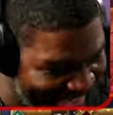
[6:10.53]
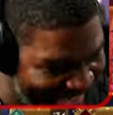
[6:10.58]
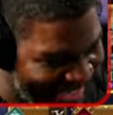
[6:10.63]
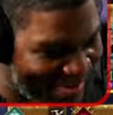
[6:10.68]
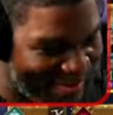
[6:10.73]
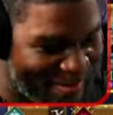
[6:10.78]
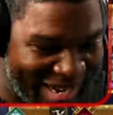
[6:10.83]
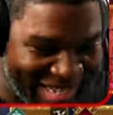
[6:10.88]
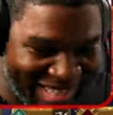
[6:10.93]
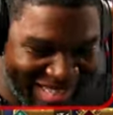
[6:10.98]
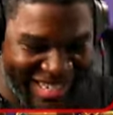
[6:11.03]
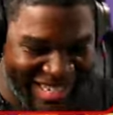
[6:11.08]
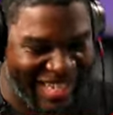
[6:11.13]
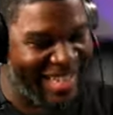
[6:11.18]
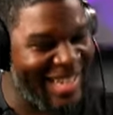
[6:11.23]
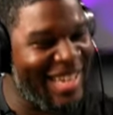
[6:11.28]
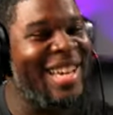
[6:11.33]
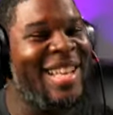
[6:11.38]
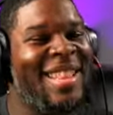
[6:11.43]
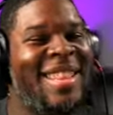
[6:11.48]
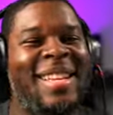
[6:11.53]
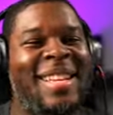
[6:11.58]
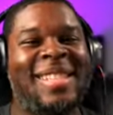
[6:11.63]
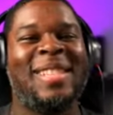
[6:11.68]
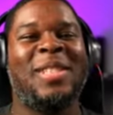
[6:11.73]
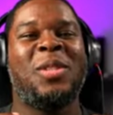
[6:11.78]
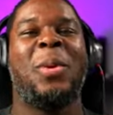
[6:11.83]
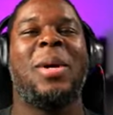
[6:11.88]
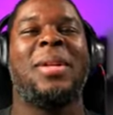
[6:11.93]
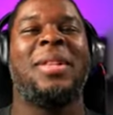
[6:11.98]
It's about to get,
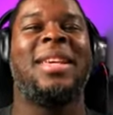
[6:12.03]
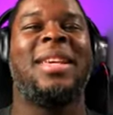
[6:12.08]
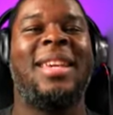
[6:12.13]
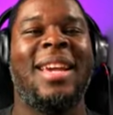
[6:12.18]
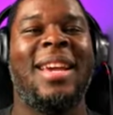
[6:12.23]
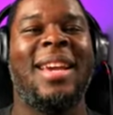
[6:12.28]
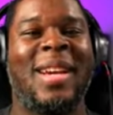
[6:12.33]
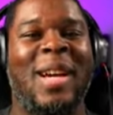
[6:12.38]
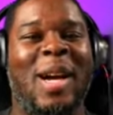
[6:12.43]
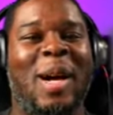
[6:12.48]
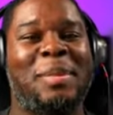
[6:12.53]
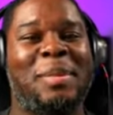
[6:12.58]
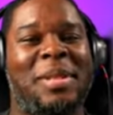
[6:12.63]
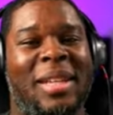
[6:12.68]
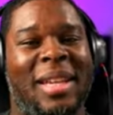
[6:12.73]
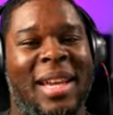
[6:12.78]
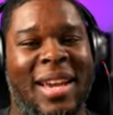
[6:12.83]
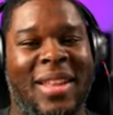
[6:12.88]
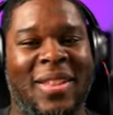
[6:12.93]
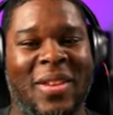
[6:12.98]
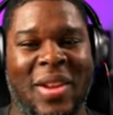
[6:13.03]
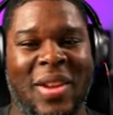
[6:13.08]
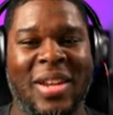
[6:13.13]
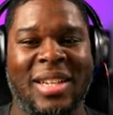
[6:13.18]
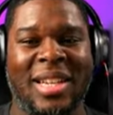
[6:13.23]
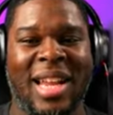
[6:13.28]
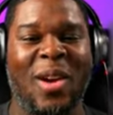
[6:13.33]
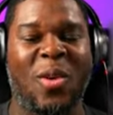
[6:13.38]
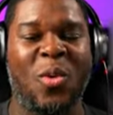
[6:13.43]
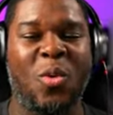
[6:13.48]
this is where the kit comes together and
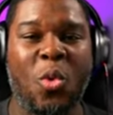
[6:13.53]
you're like,